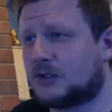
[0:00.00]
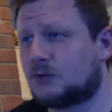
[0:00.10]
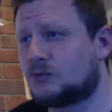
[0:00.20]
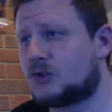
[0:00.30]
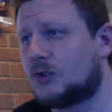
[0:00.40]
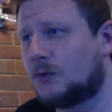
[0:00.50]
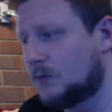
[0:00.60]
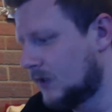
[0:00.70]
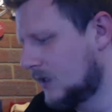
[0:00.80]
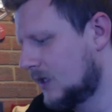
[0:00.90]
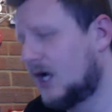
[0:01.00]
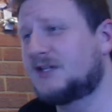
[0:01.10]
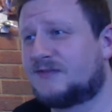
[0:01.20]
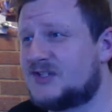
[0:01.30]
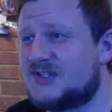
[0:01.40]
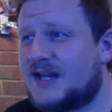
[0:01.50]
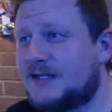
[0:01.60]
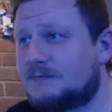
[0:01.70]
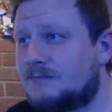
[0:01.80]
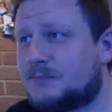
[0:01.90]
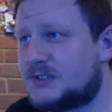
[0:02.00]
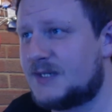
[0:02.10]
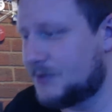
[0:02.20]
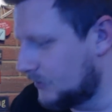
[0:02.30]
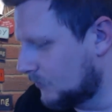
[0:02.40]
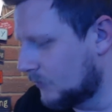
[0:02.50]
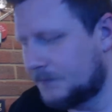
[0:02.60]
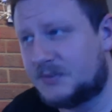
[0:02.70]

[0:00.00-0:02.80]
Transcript: with the cool stool. I don't know if this is any particular or